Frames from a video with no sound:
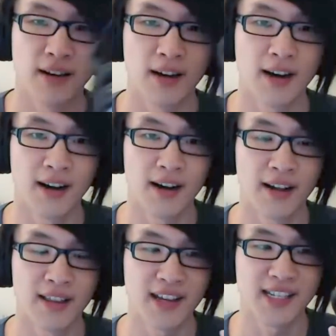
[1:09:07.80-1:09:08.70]
Uh,
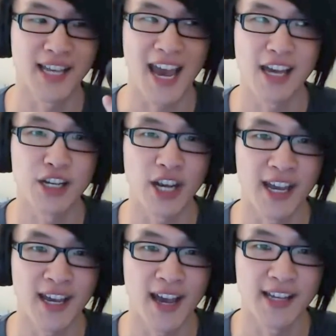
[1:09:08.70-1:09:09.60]
I think it's the H
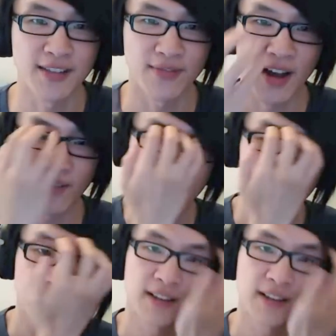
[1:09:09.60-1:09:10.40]
A S five hundred.